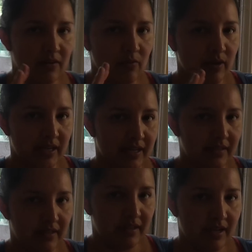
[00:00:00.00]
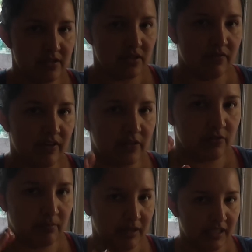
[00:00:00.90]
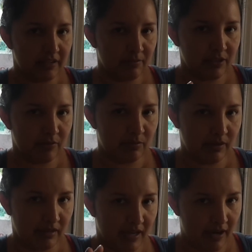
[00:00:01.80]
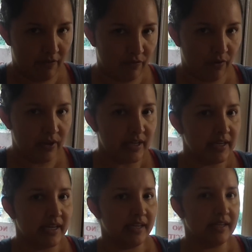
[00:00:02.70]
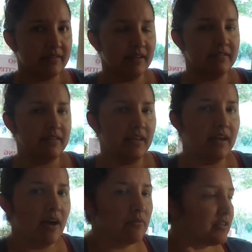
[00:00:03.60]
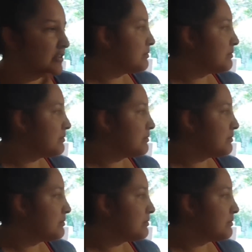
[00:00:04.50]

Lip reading: I don't want anything catching on fire, so please be careful. And as I said, I would